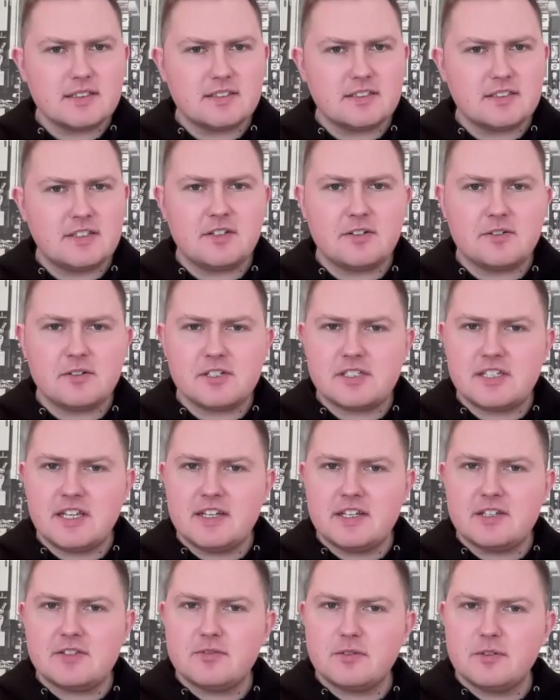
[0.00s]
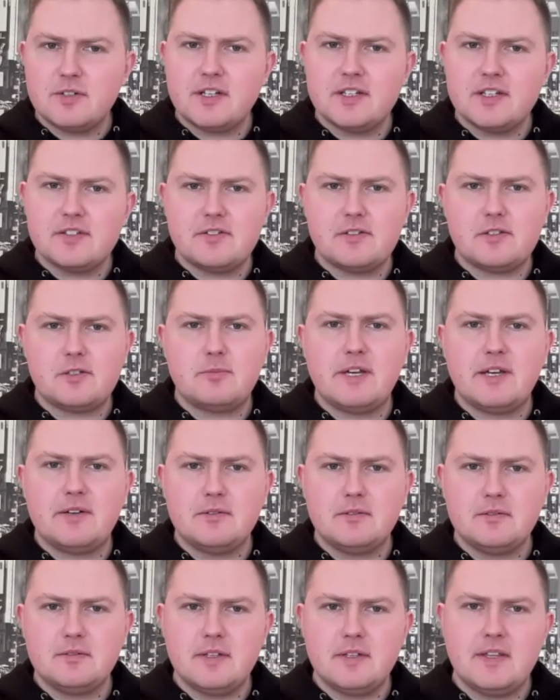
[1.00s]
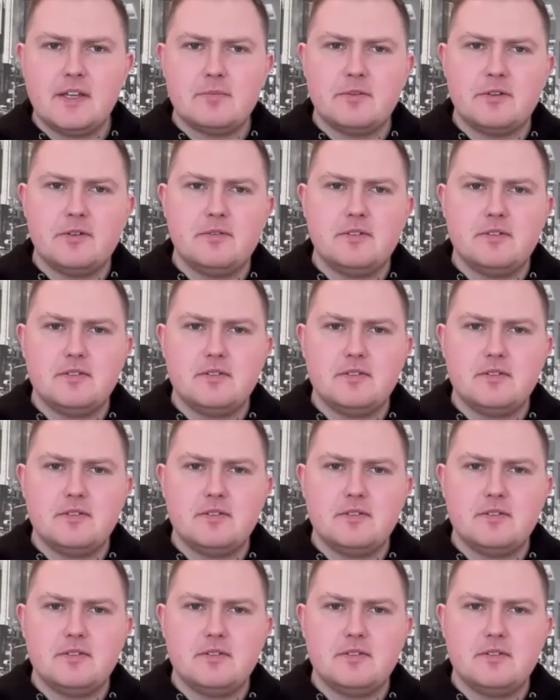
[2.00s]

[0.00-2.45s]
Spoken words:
Do you think Christine is falling under his spell in that moment?